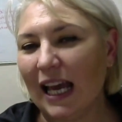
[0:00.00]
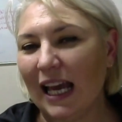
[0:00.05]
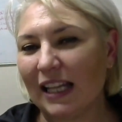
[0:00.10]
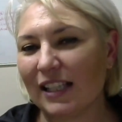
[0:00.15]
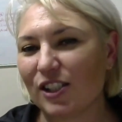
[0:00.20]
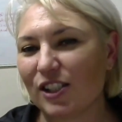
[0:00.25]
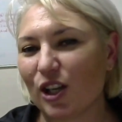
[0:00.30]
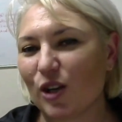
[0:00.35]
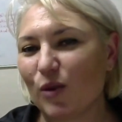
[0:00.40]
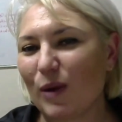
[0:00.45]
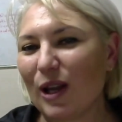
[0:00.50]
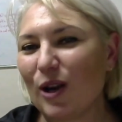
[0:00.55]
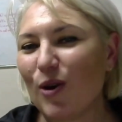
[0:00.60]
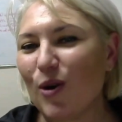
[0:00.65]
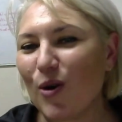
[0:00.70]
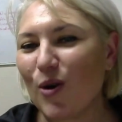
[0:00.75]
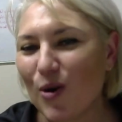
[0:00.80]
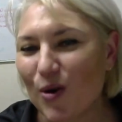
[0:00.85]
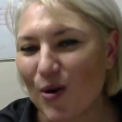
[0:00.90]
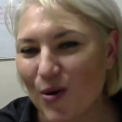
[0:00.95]
And so we
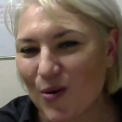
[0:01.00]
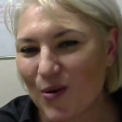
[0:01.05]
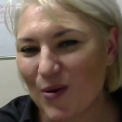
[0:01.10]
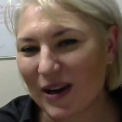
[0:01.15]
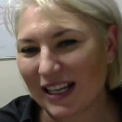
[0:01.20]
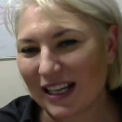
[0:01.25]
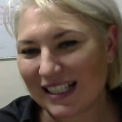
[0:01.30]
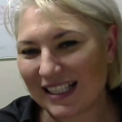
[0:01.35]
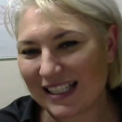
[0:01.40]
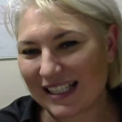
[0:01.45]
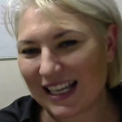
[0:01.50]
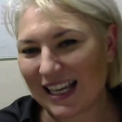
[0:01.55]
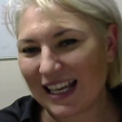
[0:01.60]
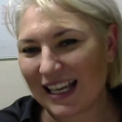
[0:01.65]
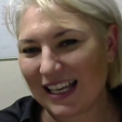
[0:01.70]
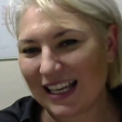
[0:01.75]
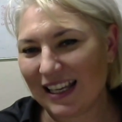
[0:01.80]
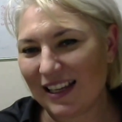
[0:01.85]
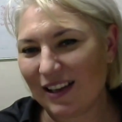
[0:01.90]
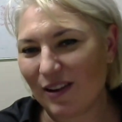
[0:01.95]
always
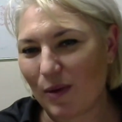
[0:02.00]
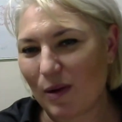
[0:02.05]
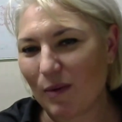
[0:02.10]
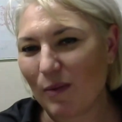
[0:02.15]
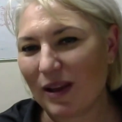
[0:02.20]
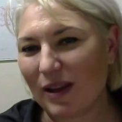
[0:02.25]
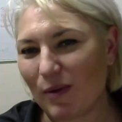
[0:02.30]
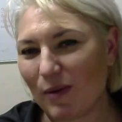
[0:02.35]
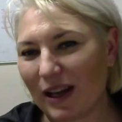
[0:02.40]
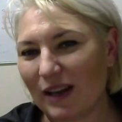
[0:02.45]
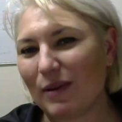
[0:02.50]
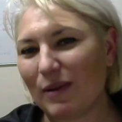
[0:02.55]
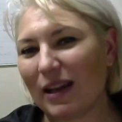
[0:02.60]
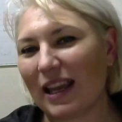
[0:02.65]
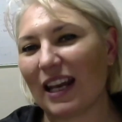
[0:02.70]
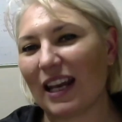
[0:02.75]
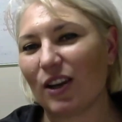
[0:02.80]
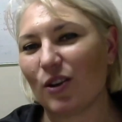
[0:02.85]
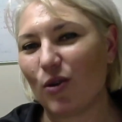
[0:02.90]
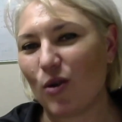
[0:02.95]
say, when we
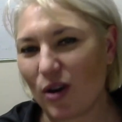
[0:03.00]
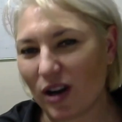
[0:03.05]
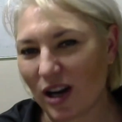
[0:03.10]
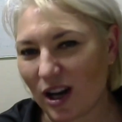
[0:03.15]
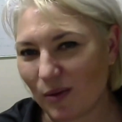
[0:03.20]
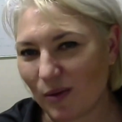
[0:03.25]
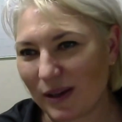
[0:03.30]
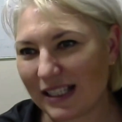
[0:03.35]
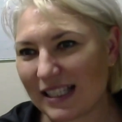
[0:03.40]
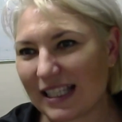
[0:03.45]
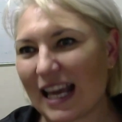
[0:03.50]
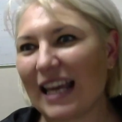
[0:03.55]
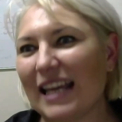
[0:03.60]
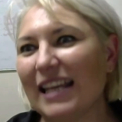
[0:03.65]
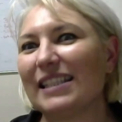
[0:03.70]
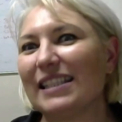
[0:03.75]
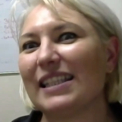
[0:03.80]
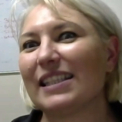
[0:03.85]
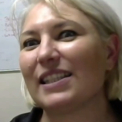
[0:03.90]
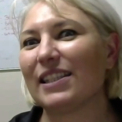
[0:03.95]
get an order, we say,
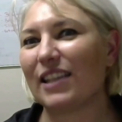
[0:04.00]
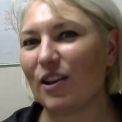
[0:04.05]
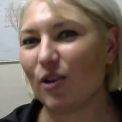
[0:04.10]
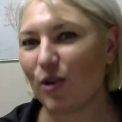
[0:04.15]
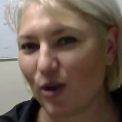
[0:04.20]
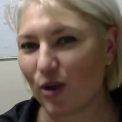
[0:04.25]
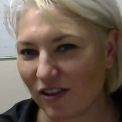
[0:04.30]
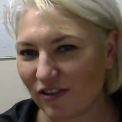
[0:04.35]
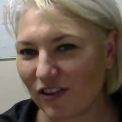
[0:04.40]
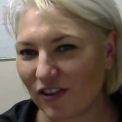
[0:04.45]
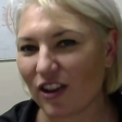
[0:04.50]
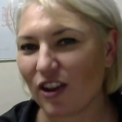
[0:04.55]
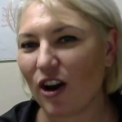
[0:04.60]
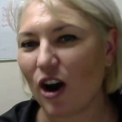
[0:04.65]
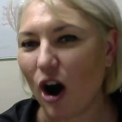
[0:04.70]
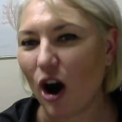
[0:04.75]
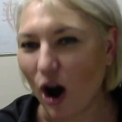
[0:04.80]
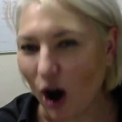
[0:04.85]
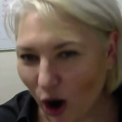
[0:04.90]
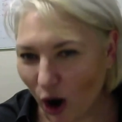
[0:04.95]
is this the order for the
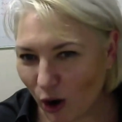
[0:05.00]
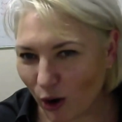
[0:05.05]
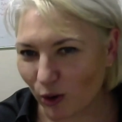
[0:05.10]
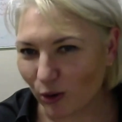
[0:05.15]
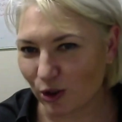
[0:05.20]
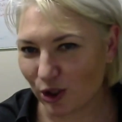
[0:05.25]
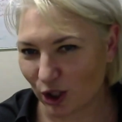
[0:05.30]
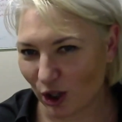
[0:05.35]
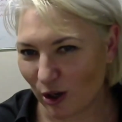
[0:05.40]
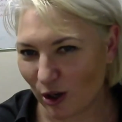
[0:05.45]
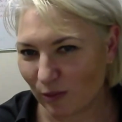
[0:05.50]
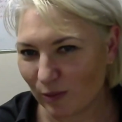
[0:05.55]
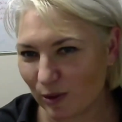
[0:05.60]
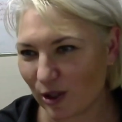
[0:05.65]
whole job?